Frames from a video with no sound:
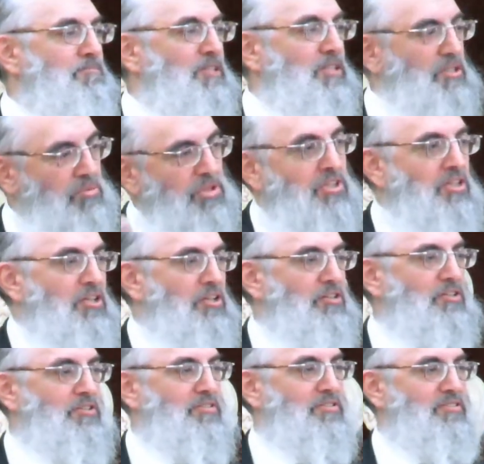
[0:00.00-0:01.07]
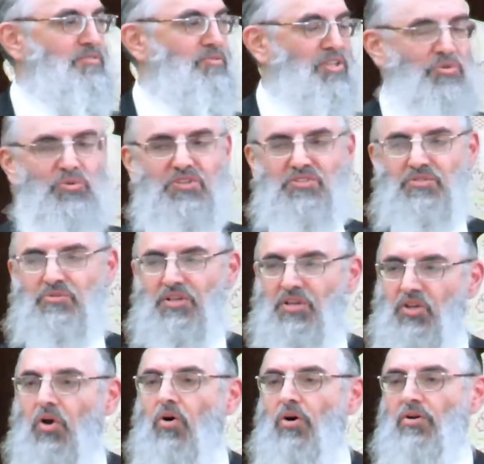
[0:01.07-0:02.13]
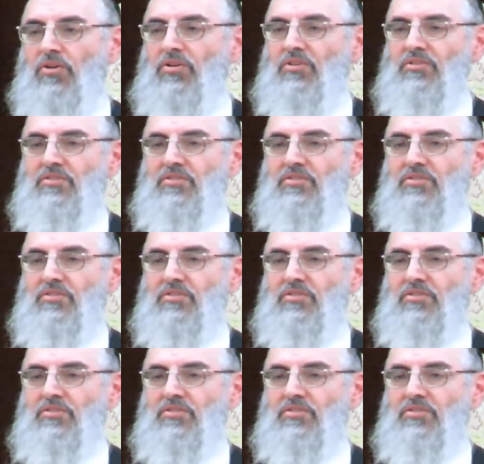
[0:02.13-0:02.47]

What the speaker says: In the beginning, when he was very young.